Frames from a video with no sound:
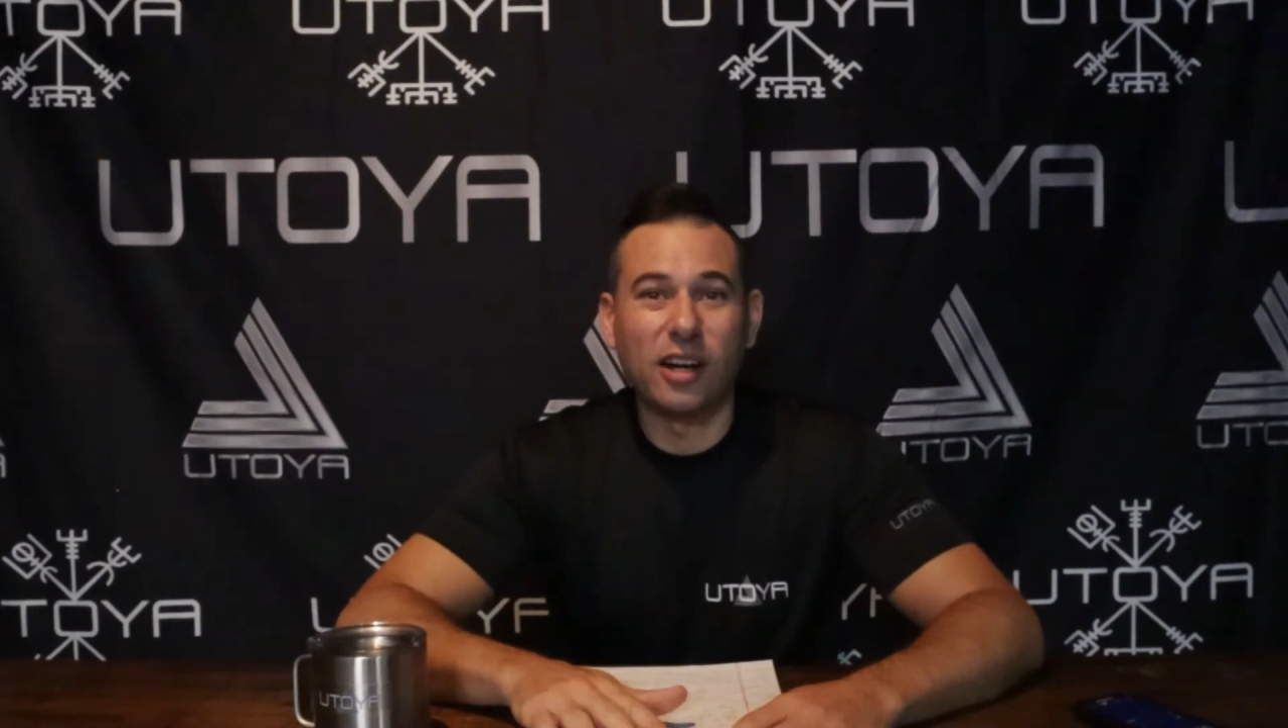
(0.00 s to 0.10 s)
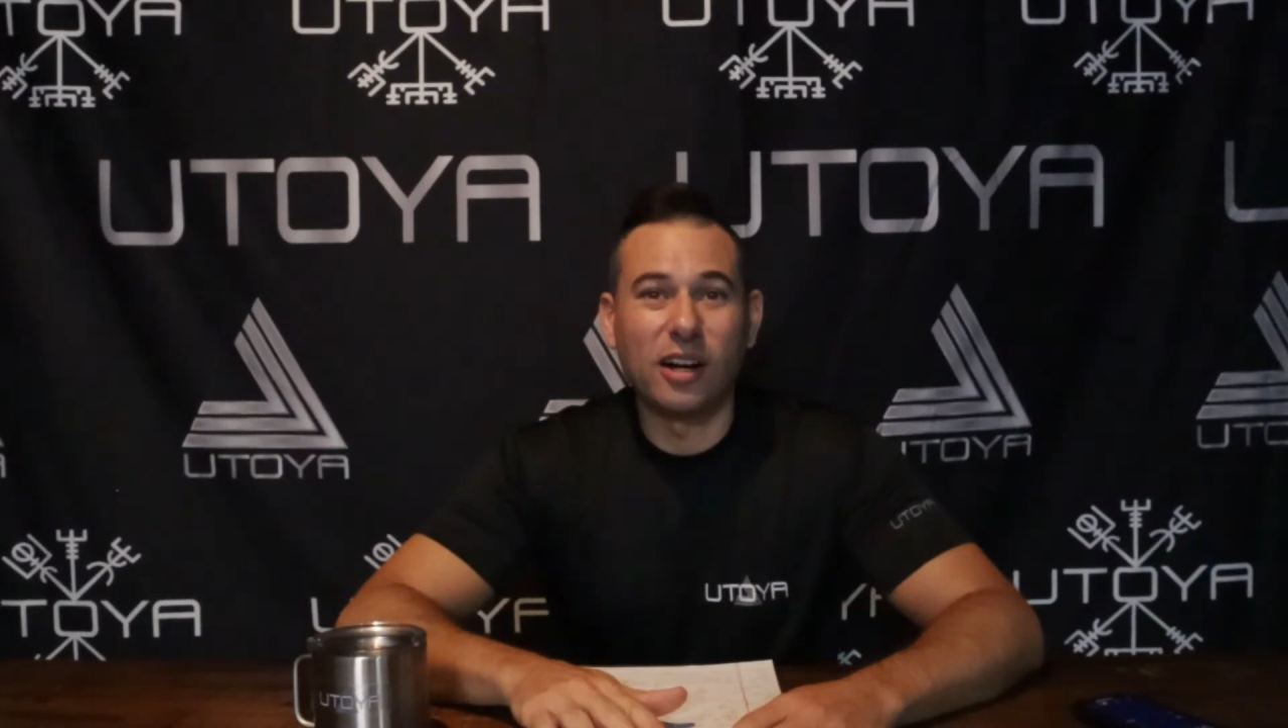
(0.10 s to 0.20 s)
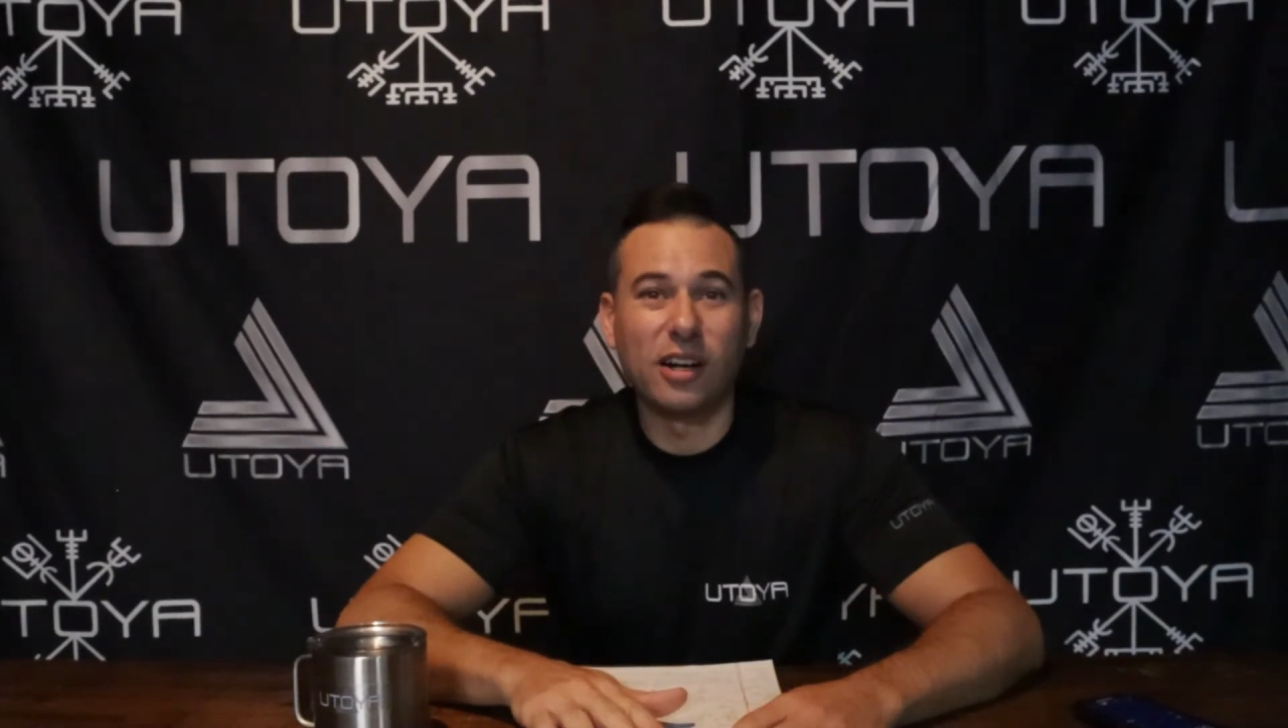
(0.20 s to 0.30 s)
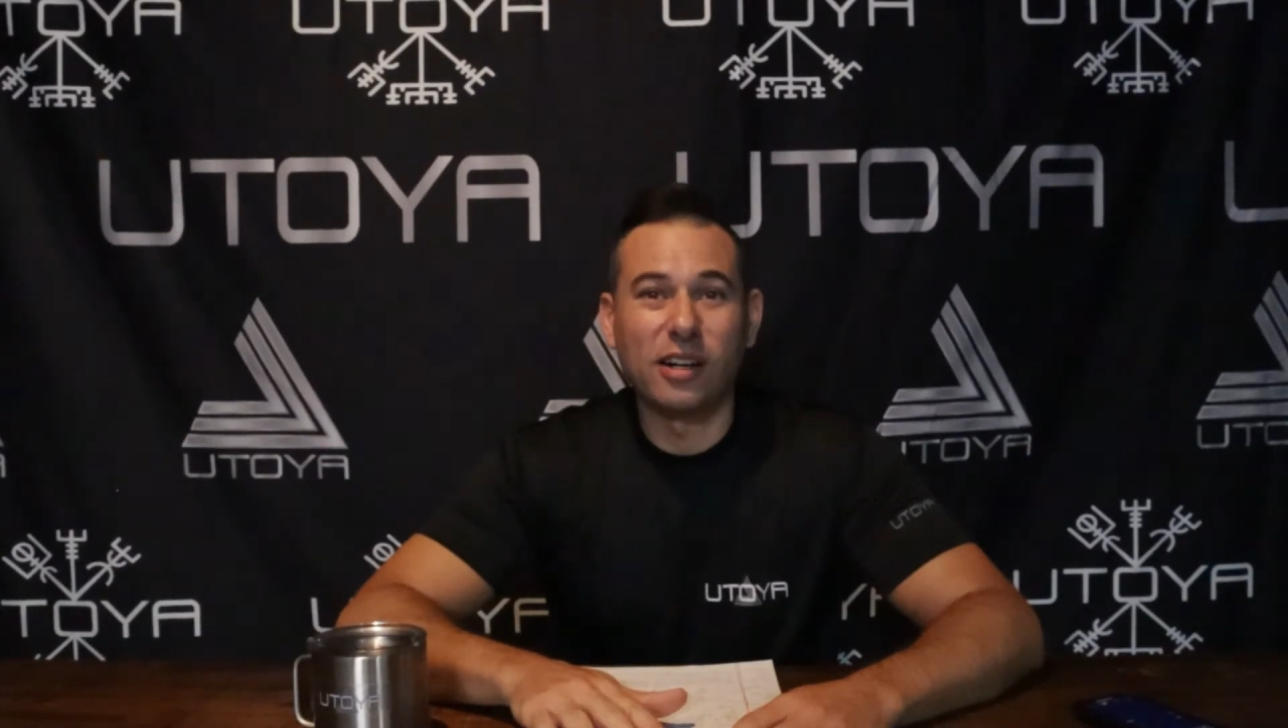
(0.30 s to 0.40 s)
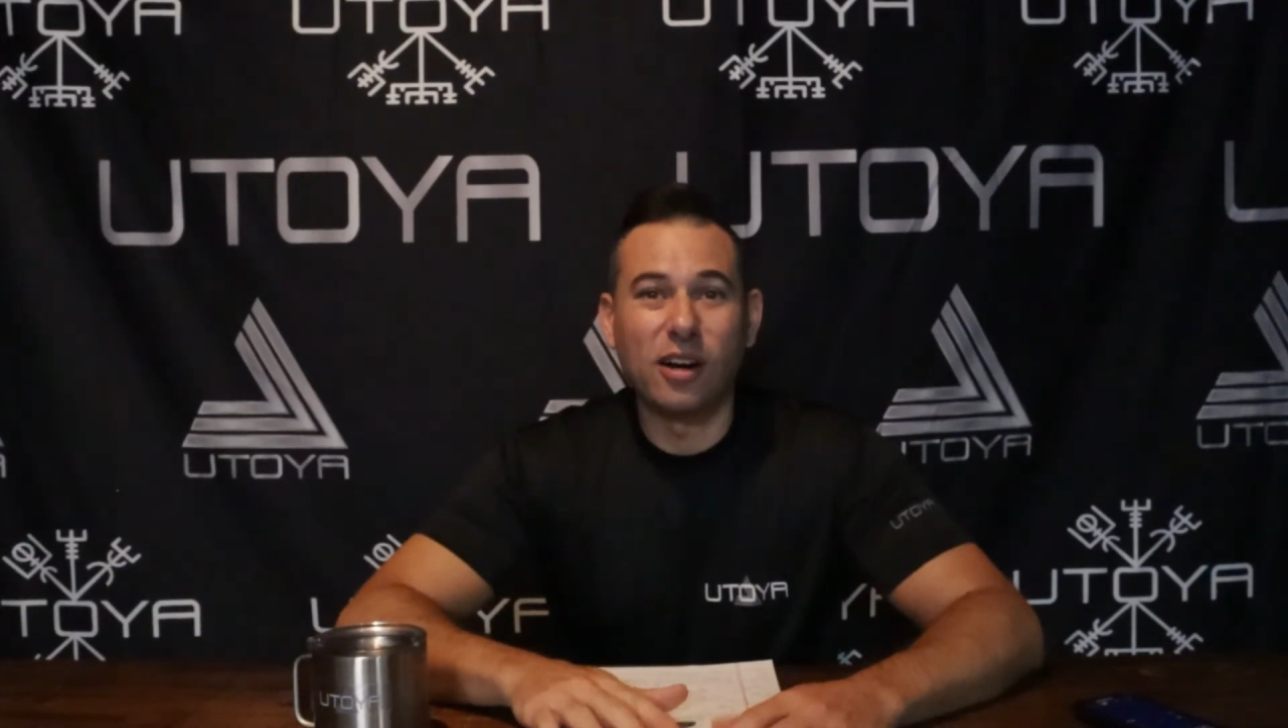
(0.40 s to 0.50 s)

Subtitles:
are